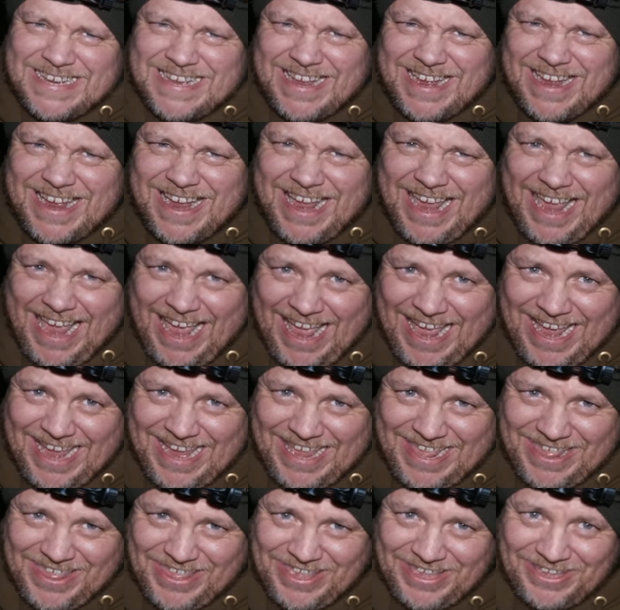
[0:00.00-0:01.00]
I
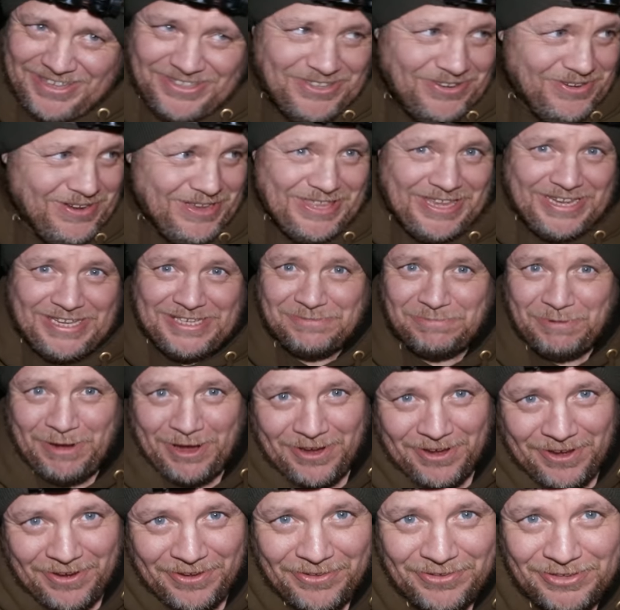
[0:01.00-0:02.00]
hate me doing these
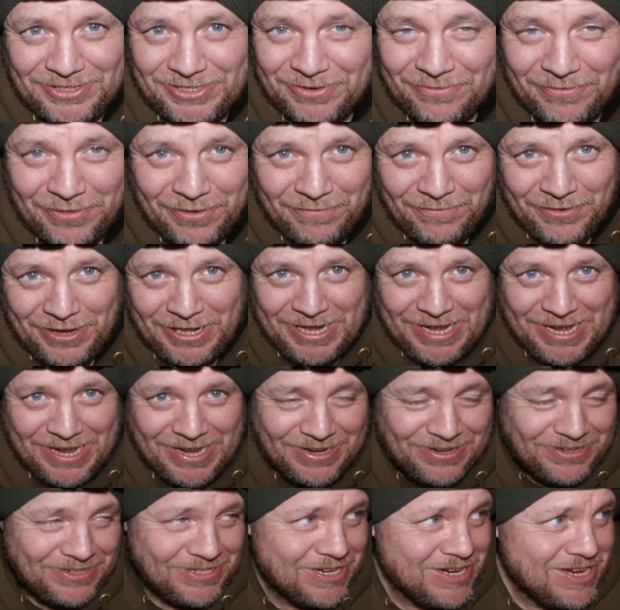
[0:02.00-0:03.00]
parts of the
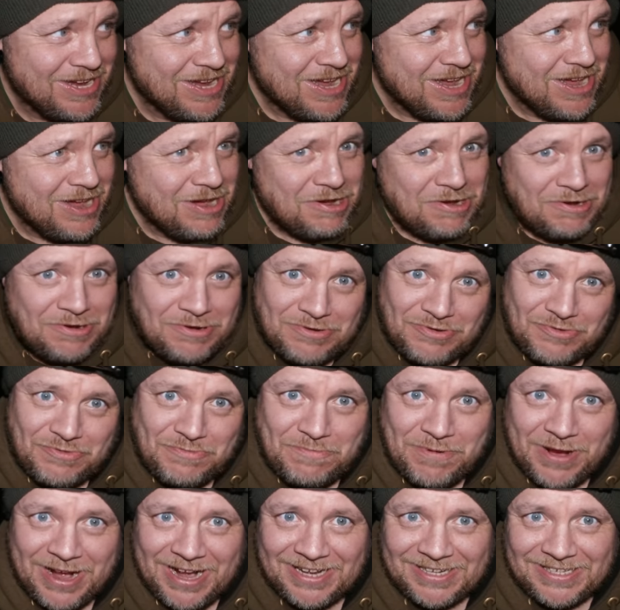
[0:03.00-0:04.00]
videos. All
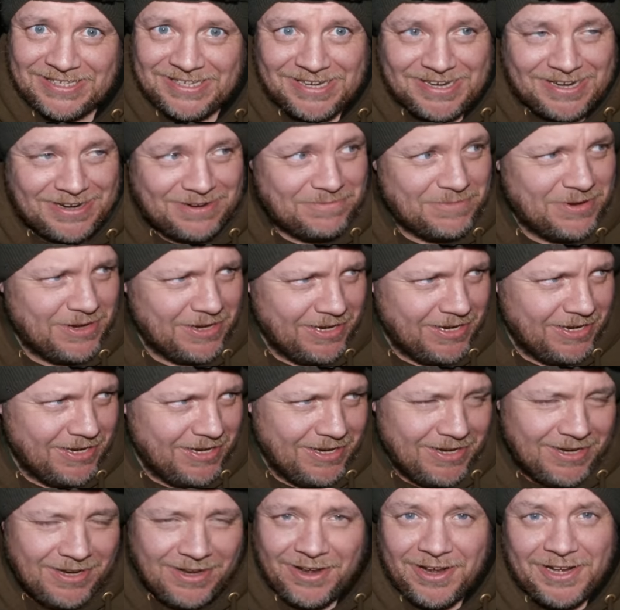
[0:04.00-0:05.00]
packed up.
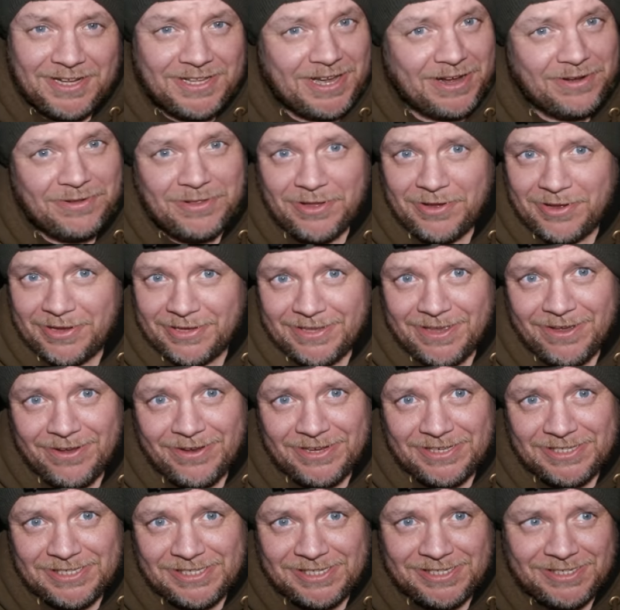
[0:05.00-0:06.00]
I don't like,
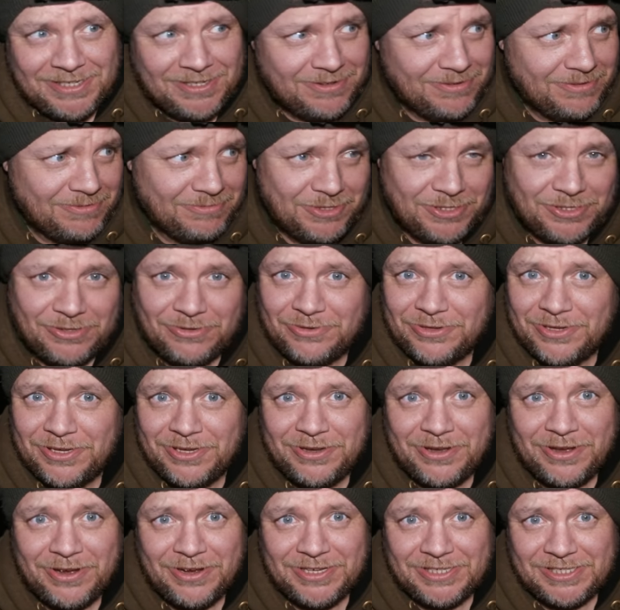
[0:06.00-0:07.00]
guys. I'm sure
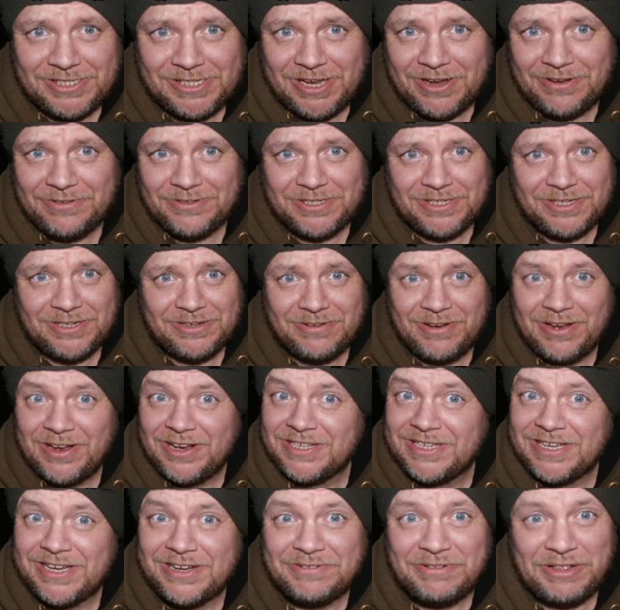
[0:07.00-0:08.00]
you guys don't too.
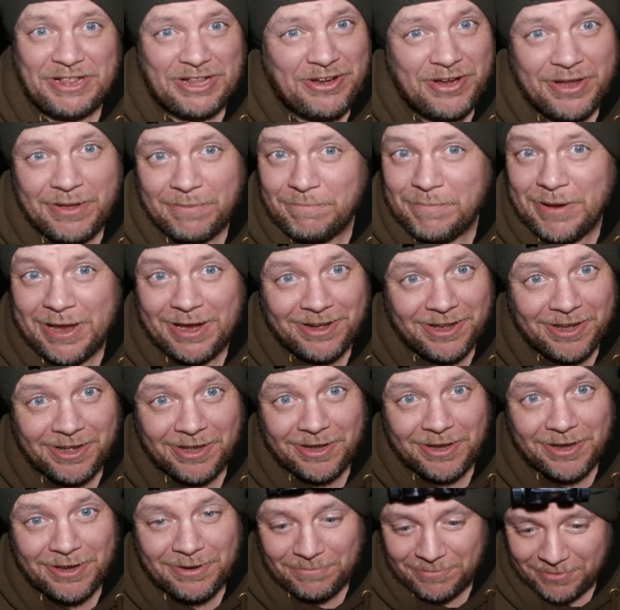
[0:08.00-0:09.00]
I don't like
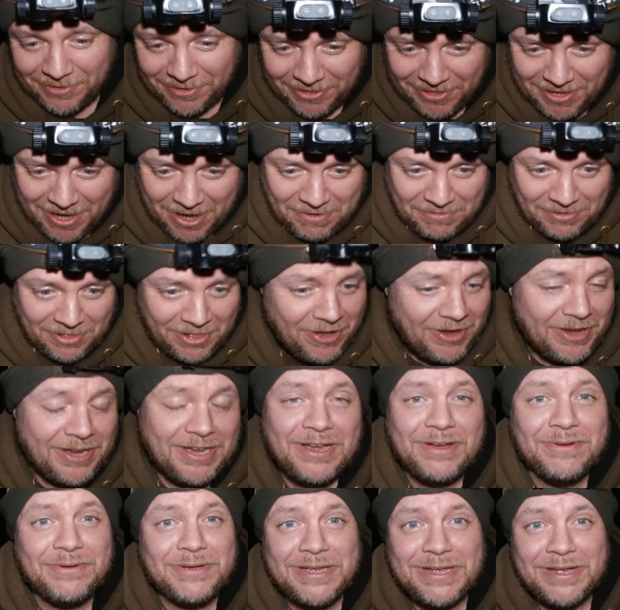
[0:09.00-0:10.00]
packing up. I don't like
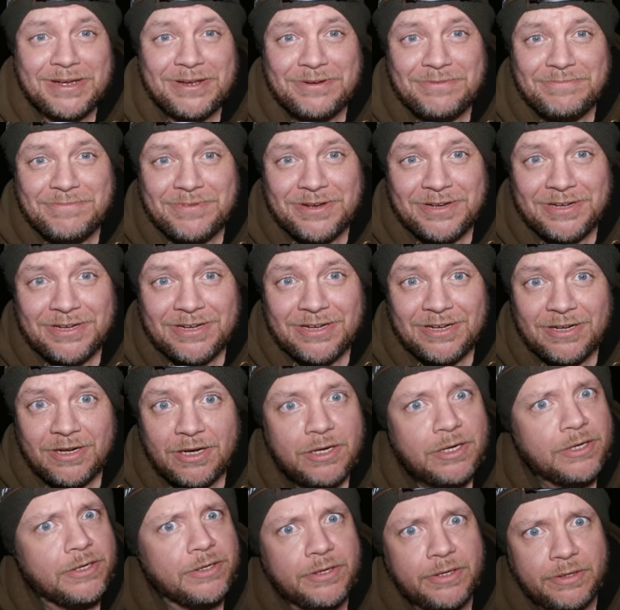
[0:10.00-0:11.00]
going home.
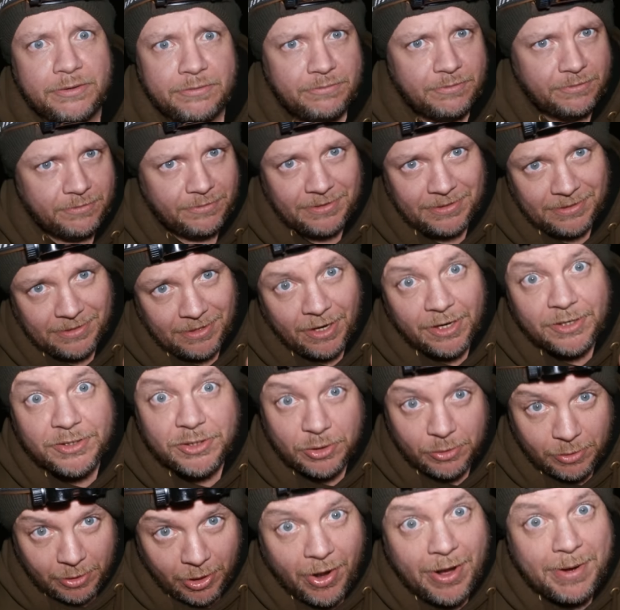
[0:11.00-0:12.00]
I
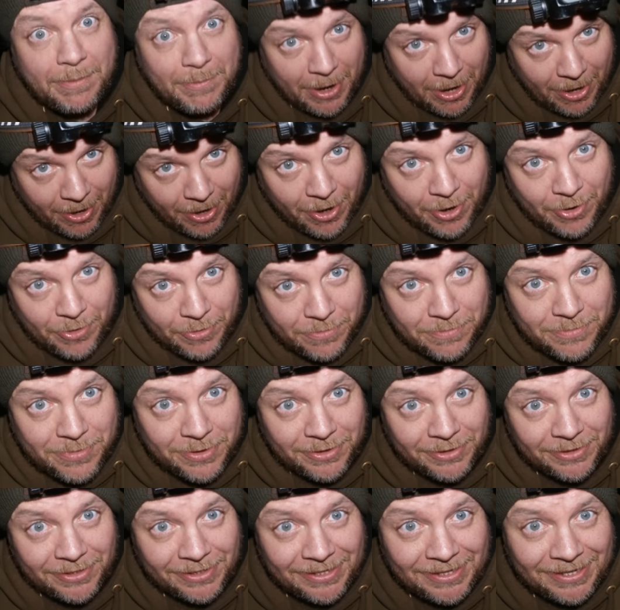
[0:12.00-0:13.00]
do like my
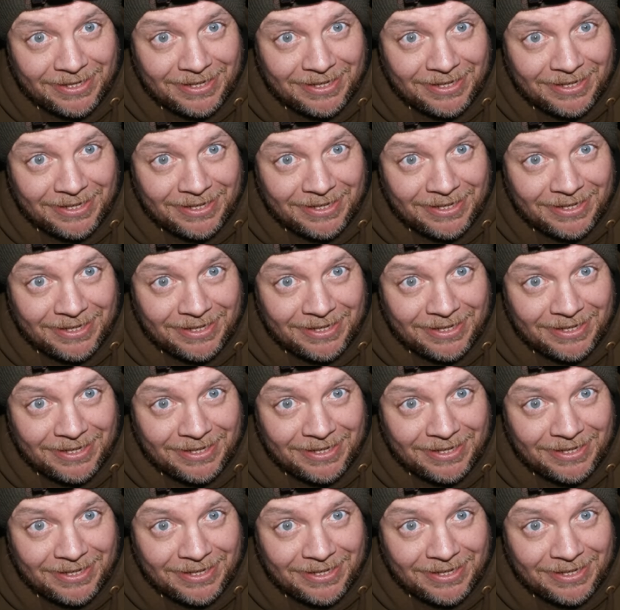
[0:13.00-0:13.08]
home.